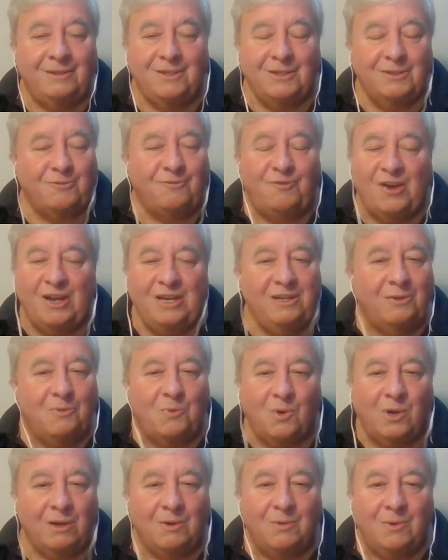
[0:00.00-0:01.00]
And just fun to
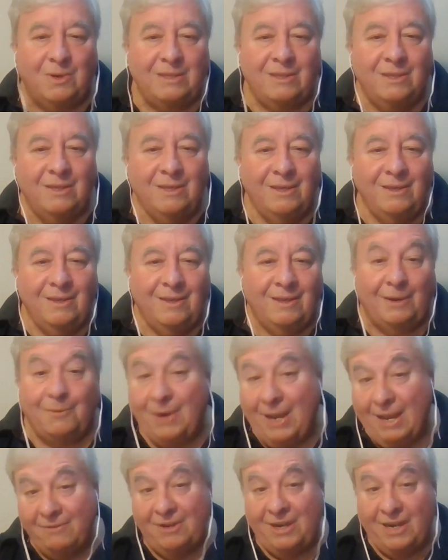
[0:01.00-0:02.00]
work with. And
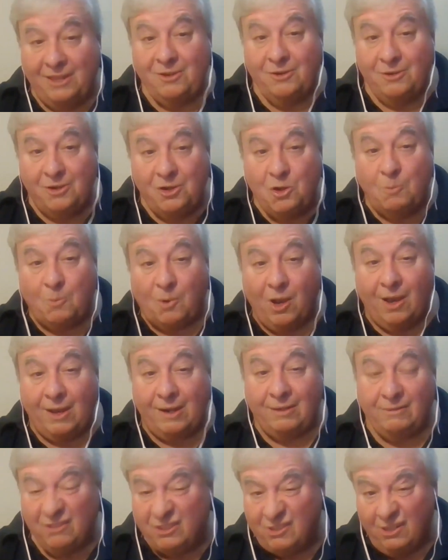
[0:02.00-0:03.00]
we have another new
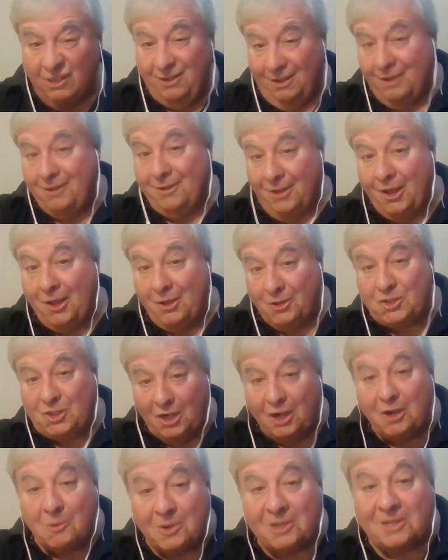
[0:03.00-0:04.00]
product, which I'll
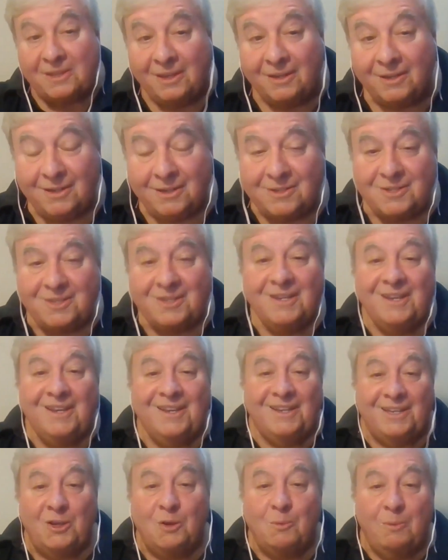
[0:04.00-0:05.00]
share with you because
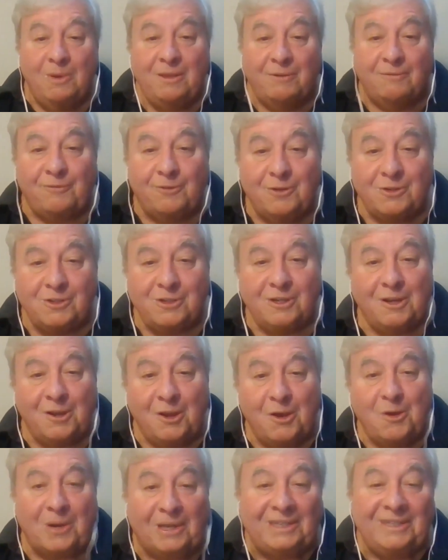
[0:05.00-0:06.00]
you'll be the first to
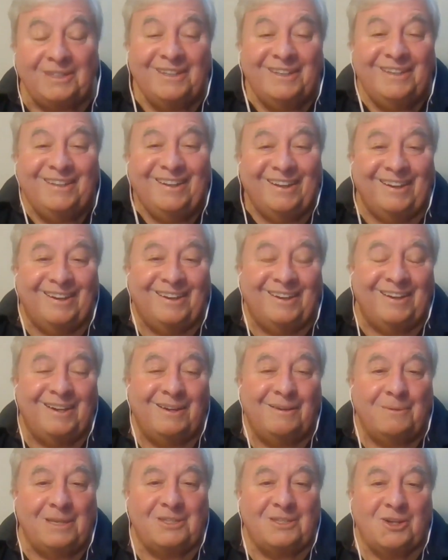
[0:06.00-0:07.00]
know it.
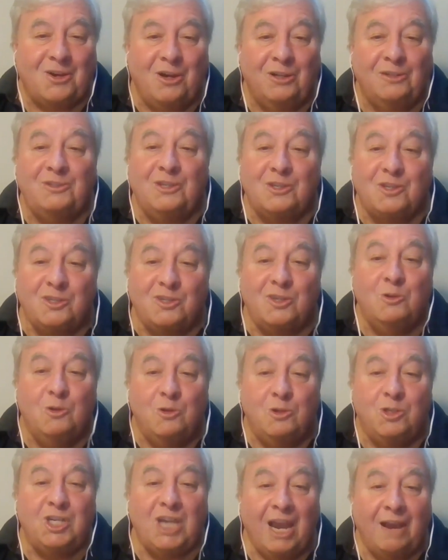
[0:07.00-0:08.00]
It's called the
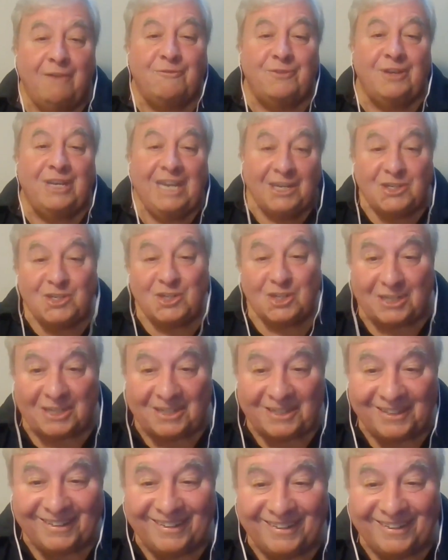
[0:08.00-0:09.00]
Sous Chef Kitchen.